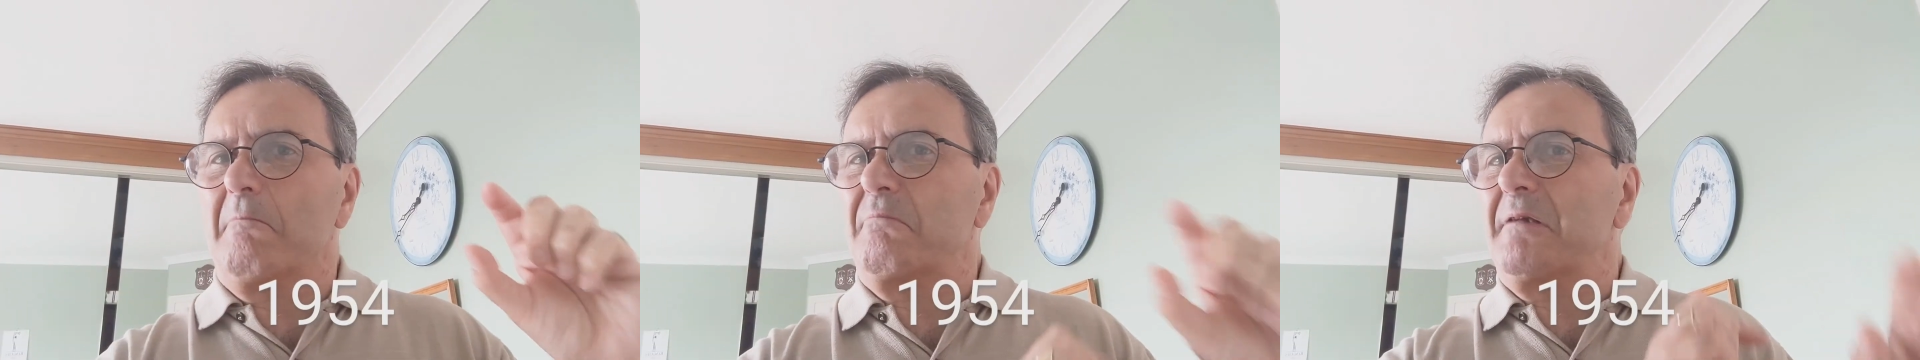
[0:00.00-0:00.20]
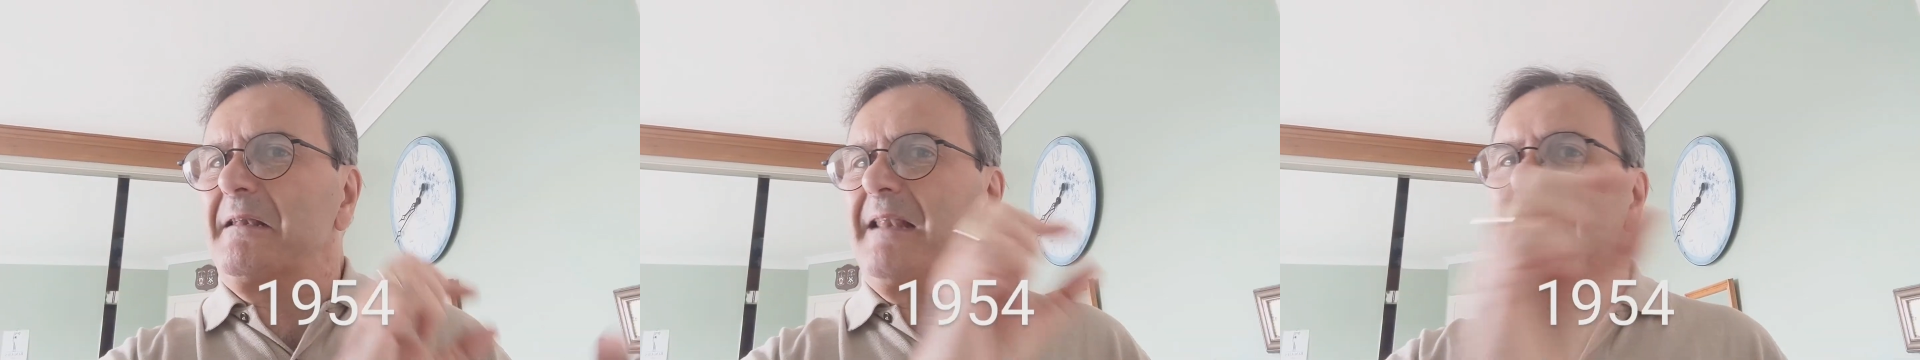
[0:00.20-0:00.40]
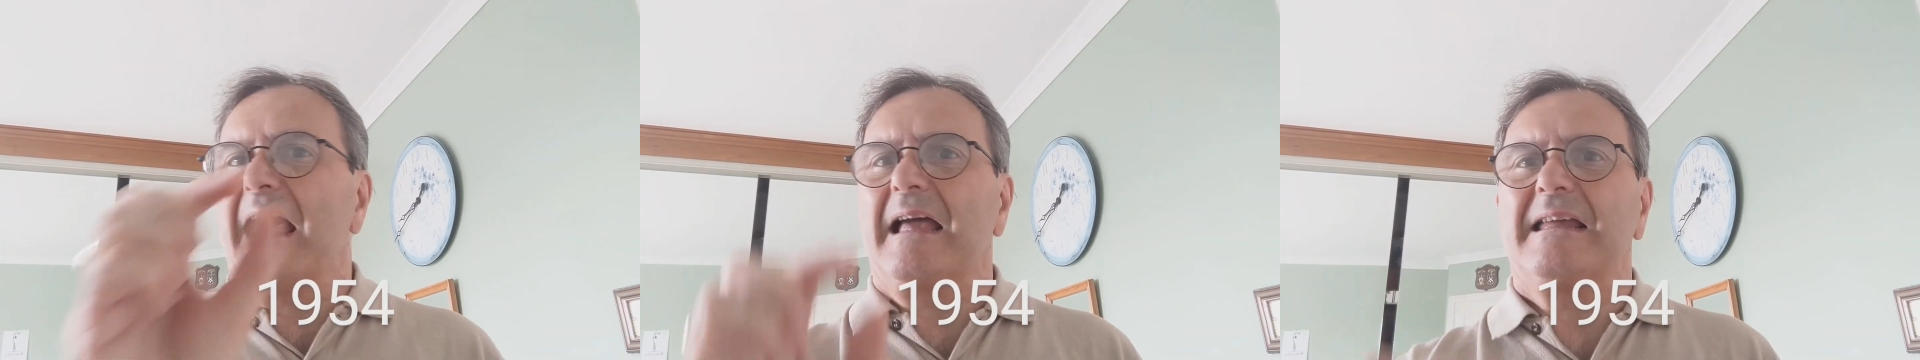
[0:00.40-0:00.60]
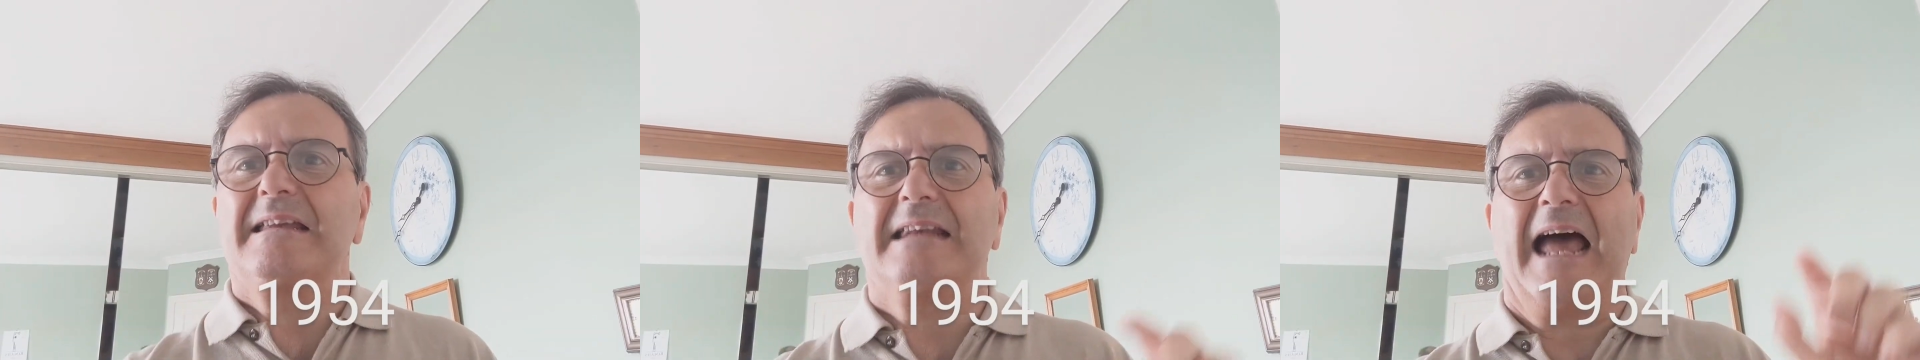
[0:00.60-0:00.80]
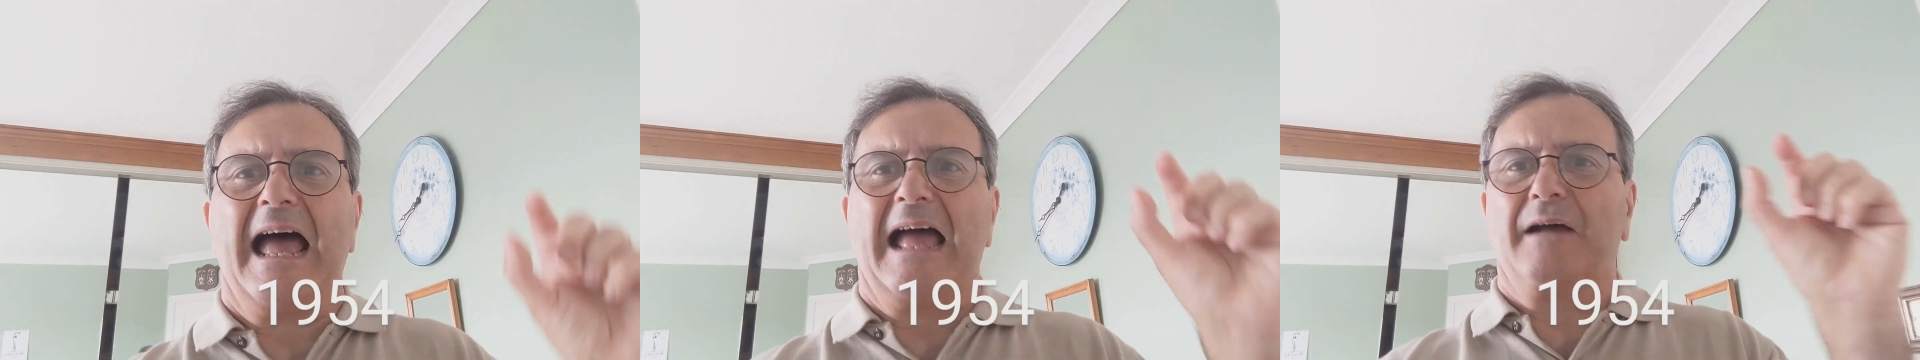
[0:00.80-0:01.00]

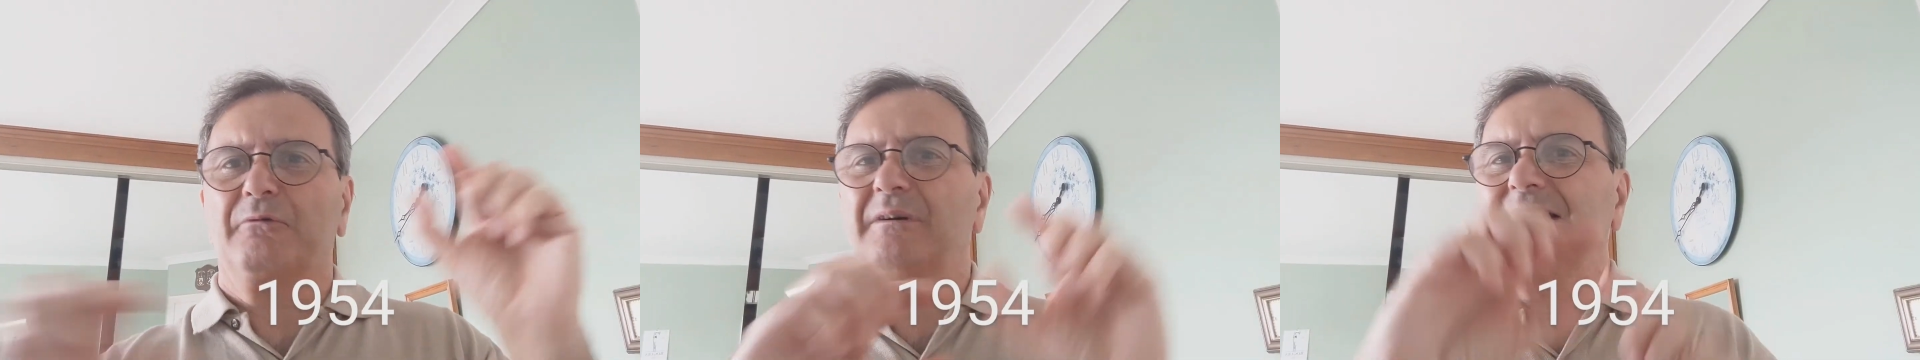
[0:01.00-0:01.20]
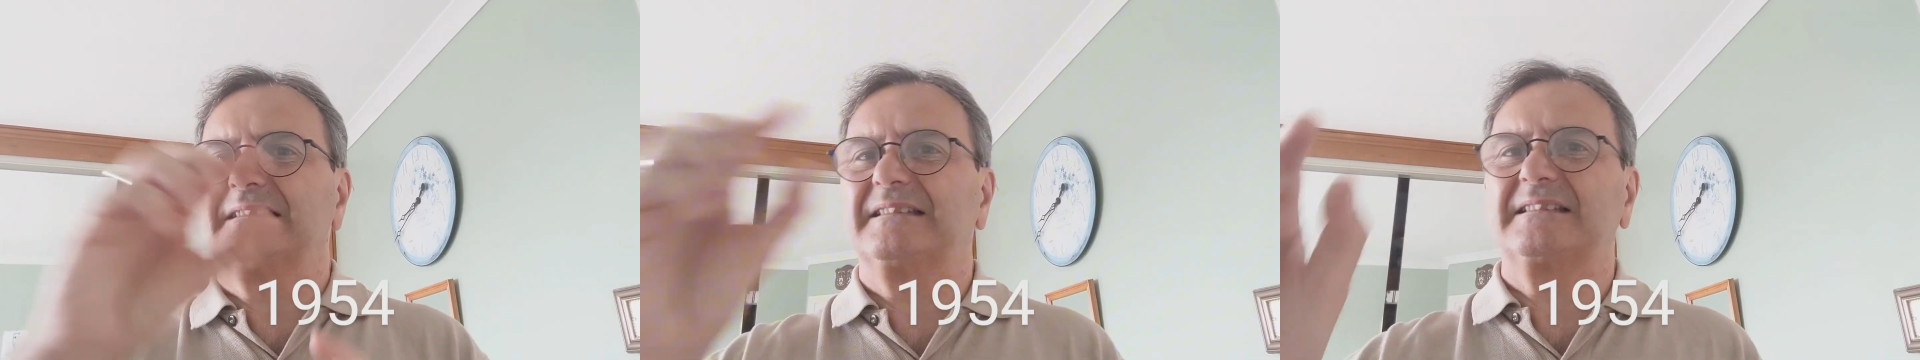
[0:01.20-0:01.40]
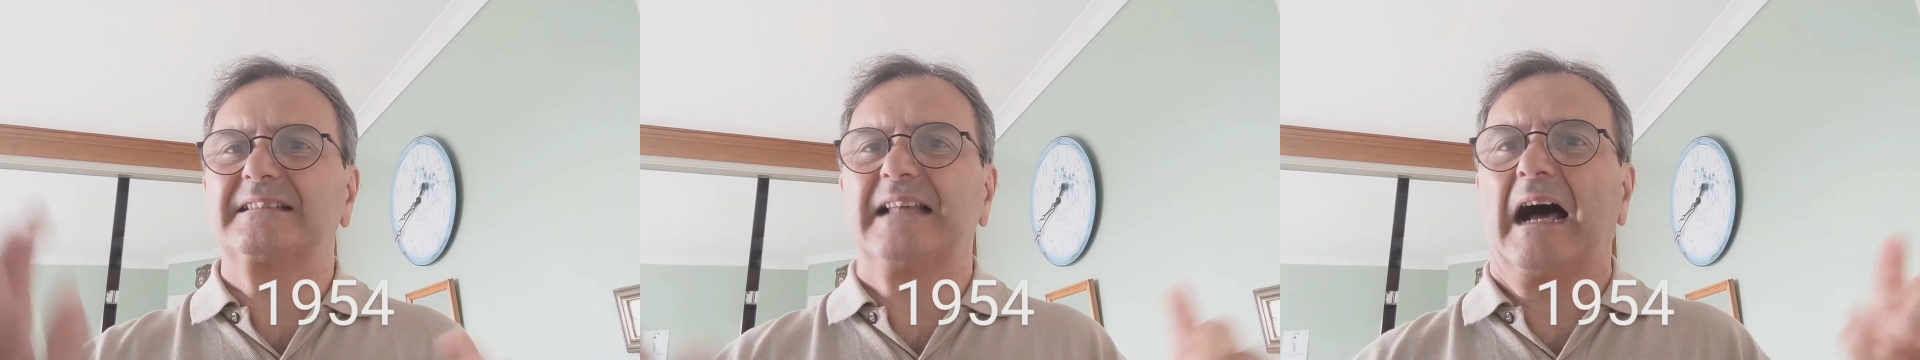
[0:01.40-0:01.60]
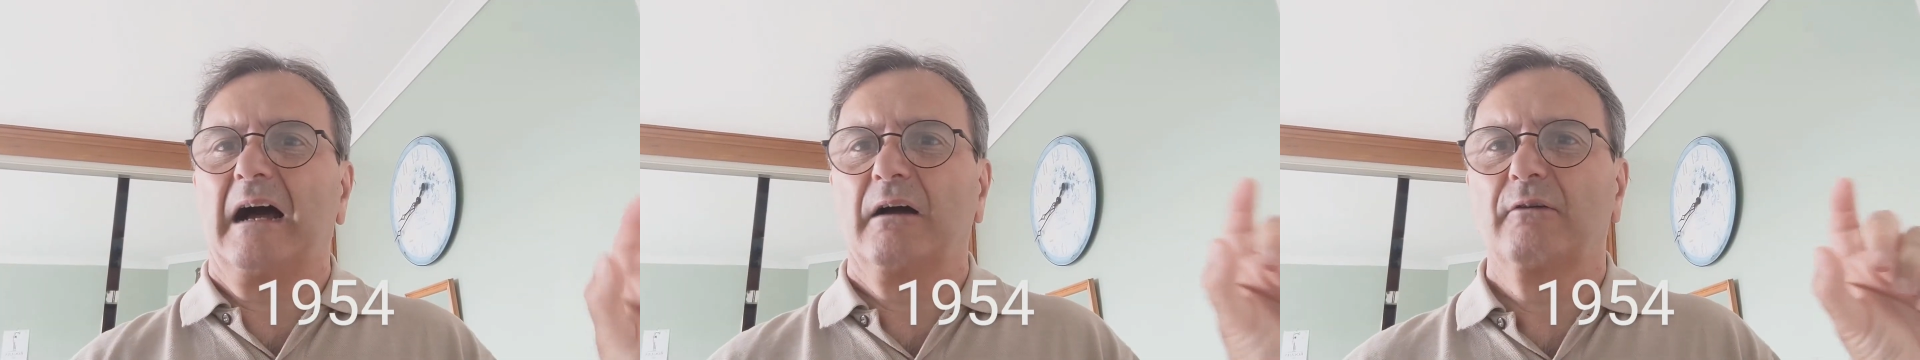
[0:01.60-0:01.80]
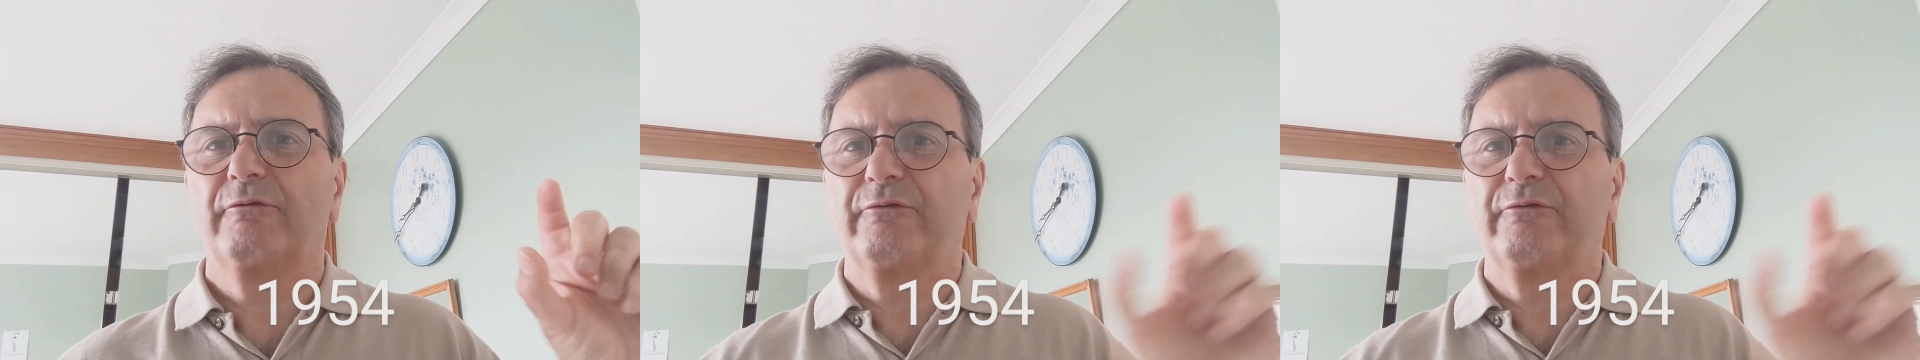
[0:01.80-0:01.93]
played out and sung